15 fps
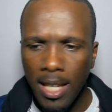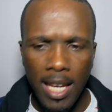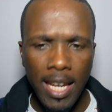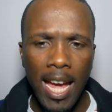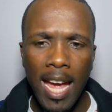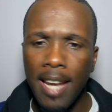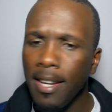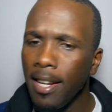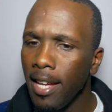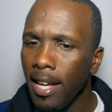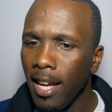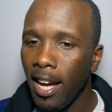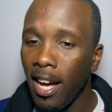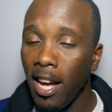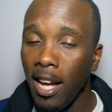Again,
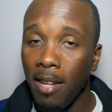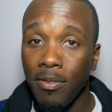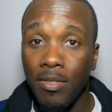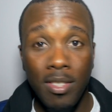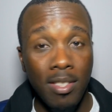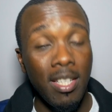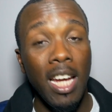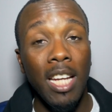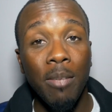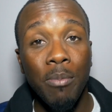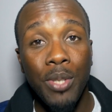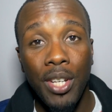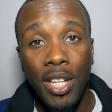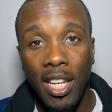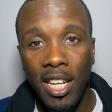uh, Salem
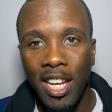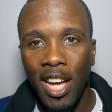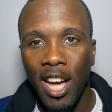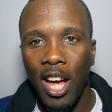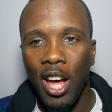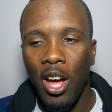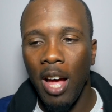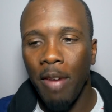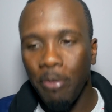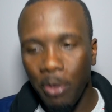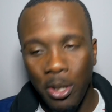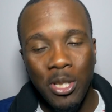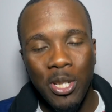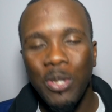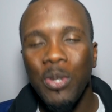Soni. Uh, I
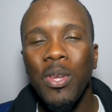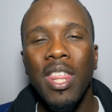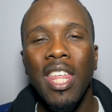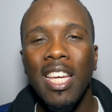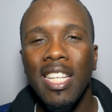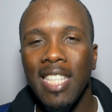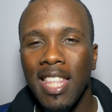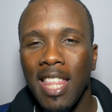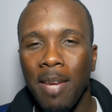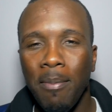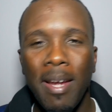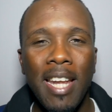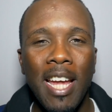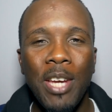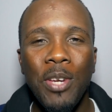focus on two things. I think
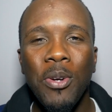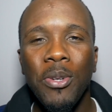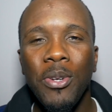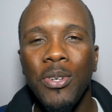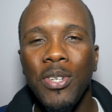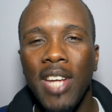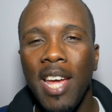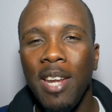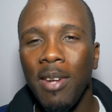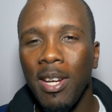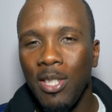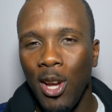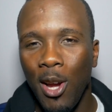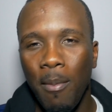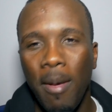by now you understand. I
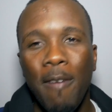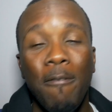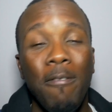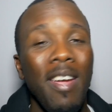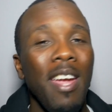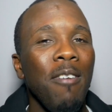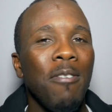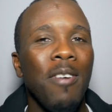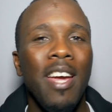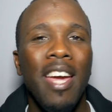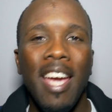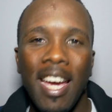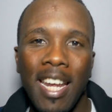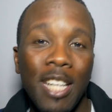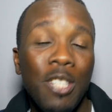talk about faith
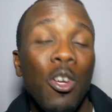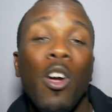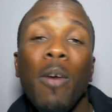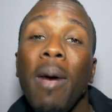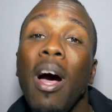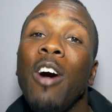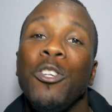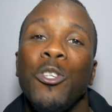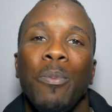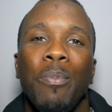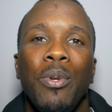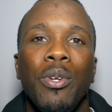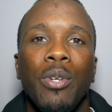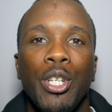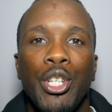and I talk about
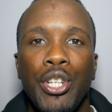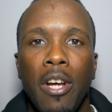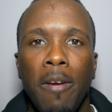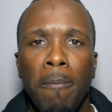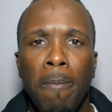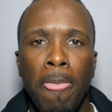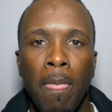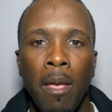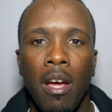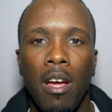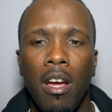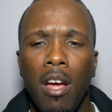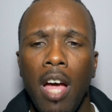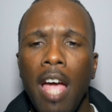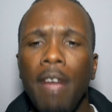entrepreneurship.
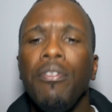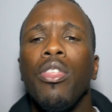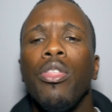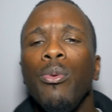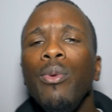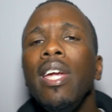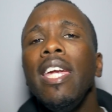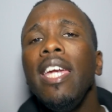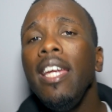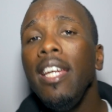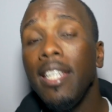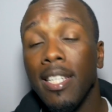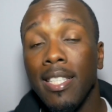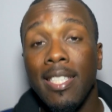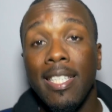Uh, I have three key
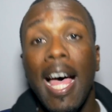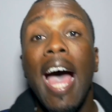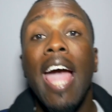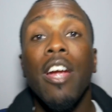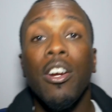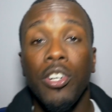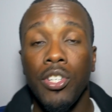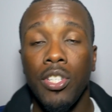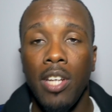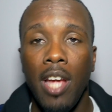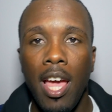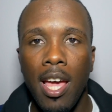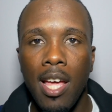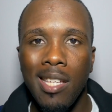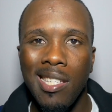desires
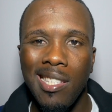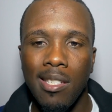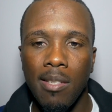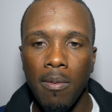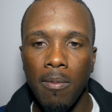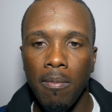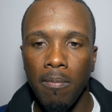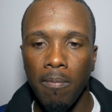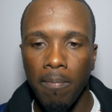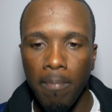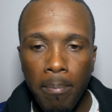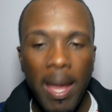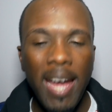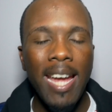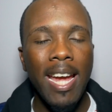as
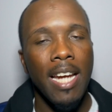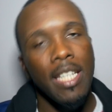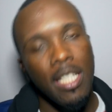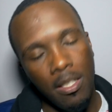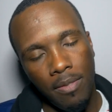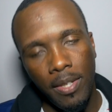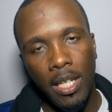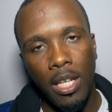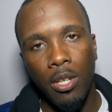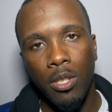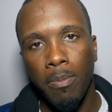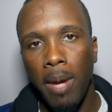making these videos.